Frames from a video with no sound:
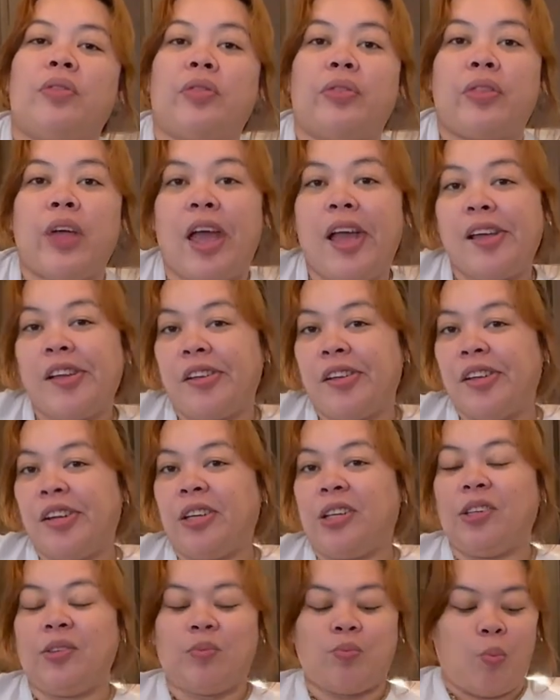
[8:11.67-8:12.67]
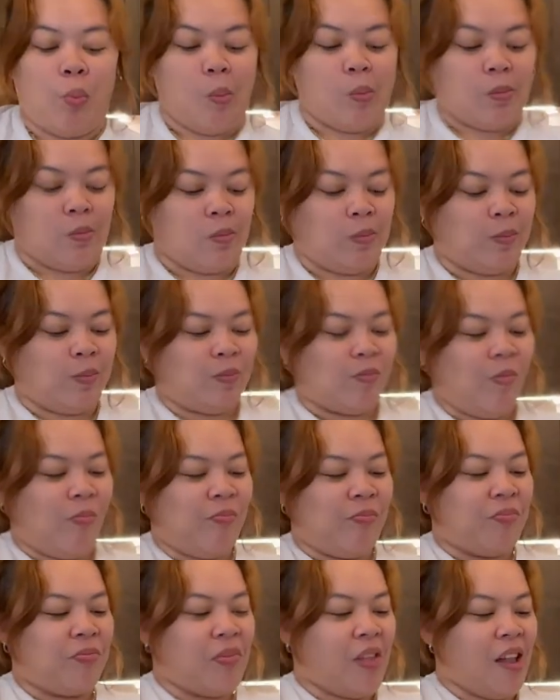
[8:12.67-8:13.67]
Thank you.
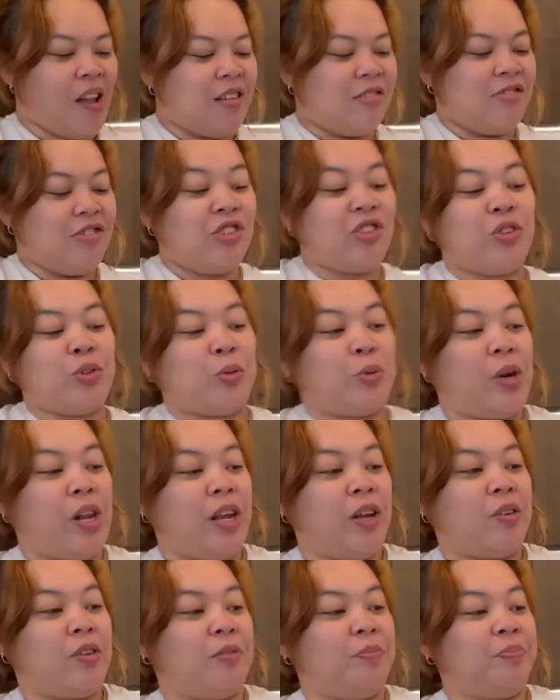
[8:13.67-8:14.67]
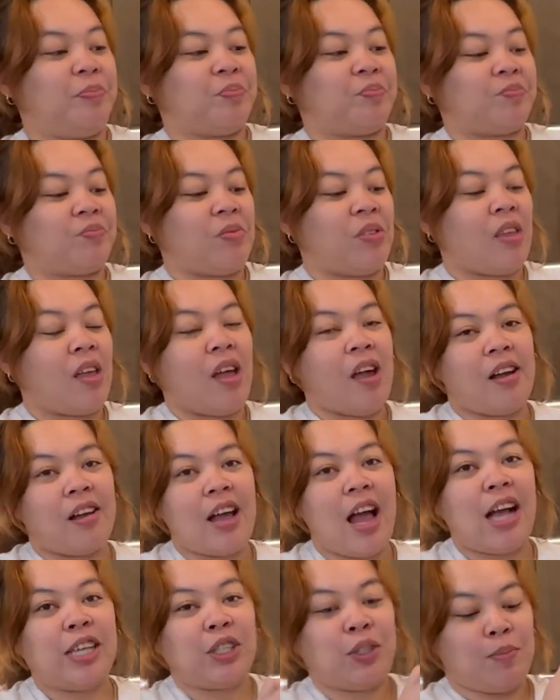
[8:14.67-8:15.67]
This is really good.
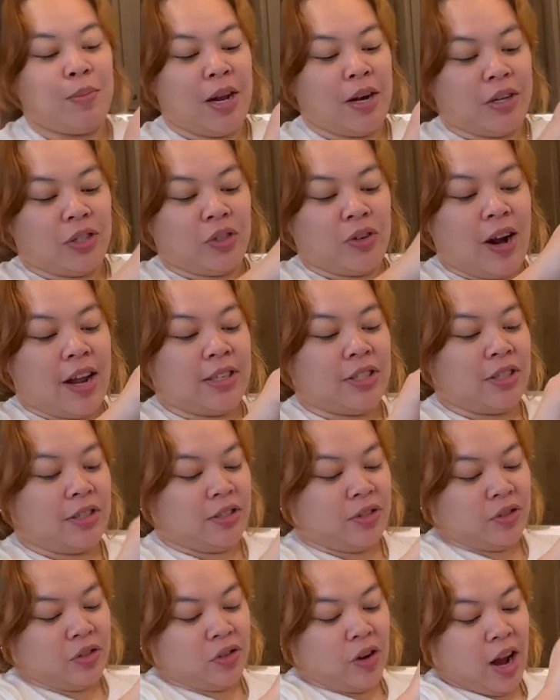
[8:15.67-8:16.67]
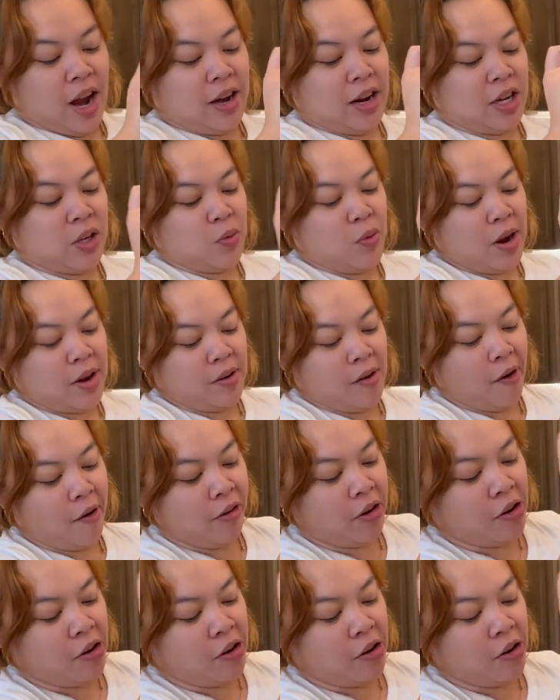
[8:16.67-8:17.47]
Guys, you better try this one.